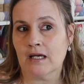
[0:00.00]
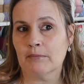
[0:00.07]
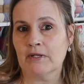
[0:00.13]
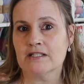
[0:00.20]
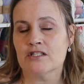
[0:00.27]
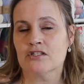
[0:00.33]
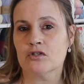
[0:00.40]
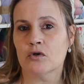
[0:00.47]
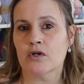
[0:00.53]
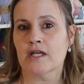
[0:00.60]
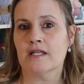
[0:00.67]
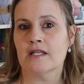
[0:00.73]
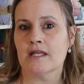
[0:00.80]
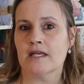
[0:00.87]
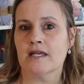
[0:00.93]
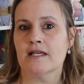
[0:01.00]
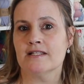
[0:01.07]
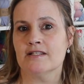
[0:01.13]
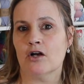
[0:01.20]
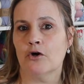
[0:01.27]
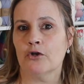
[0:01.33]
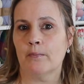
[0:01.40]
I mean, sewing
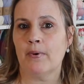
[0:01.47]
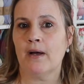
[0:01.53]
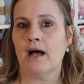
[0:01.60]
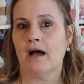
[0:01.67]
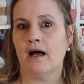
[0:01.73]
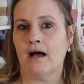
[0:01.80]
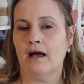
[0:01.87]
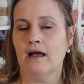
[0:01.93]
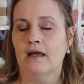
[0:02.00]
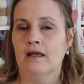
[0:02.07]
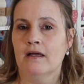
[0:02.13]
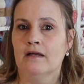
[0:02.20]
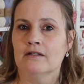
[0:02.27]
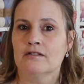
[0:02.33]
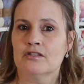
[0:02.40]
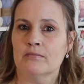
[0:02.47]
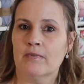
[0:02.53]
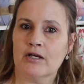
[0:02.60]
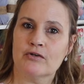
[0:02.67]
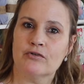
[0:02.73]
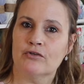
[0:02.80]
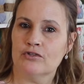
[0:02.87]
is on a par to
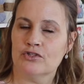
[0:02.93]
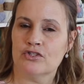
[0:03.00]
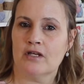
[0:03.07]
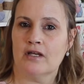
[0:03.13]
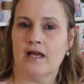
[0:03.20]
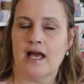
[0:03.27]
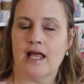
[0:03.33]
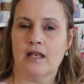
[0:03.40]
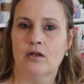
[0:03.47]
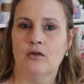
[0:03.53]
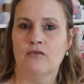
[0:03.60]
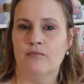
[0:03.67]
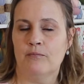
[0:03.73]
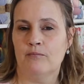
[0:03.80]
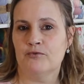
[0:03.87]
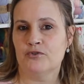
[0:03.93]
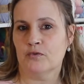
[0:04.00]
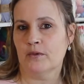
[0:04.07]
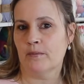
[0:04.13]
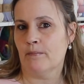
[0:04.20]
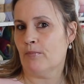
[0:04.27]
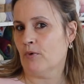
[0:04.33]
my crochet. I love
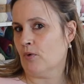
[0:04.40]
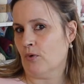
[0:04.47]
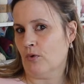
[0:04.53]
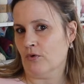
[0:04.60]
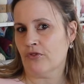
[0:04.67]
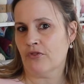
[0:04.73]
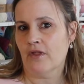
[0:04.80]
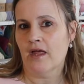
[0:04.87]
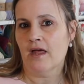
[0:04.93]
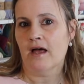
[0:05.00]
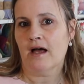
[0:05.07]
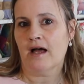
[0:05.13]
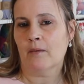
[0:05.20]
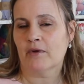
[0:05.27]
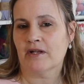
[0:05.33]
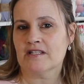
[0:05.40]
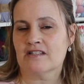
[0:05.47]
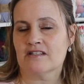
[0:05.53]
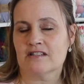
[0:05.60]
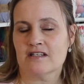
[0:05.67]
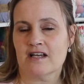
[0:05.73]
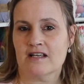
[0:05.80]
doing both. And when I
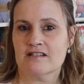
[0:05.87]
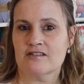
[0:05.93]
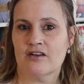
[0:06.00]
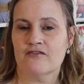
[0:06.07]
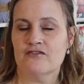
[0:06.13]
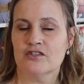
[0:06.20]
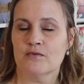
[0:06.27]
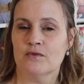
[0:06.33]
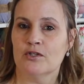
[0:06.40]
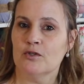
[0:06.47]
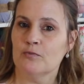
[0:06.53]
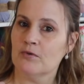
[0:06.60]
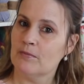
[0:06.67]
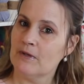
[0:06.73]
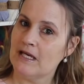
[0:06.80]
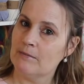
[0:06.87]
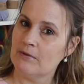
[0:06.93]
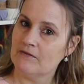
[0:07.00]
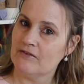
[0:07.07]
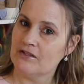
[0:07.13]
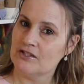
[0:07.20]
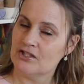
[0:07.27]
started off doing Loopy
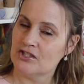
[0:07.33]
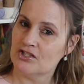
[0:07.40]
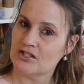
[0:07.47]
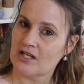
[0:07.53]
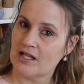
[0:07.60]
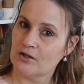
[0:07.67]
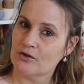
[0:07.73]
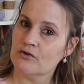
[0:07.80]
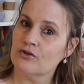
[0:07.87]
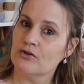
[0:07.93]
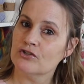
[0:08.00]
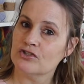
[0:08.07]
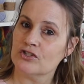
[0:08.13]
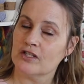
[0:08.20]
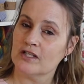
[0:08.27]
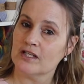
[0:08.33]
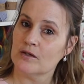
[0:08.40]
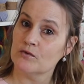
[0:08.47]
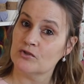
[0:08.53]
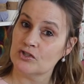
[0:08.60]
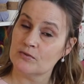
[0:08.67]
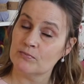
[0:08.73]
Mabel Vintage Style Crochet, it
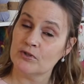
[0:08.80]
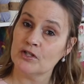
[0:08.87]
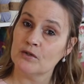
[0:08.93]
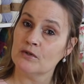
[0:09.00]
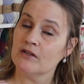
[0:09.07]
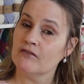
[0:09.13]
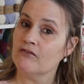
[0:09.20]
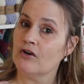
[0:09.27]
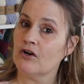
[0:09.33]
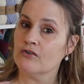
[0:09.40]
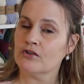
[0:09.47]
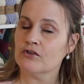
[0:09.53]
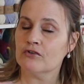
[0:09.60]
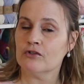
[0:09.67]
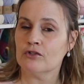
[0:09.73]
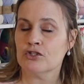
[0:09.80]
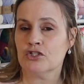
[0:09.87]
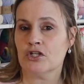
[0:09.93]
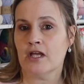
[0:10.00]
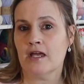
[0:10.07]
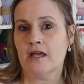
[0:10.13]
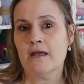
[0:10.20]
was just purely for the
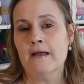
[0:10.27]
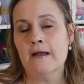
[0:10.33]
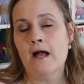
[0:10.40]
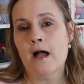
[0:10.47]
crochet.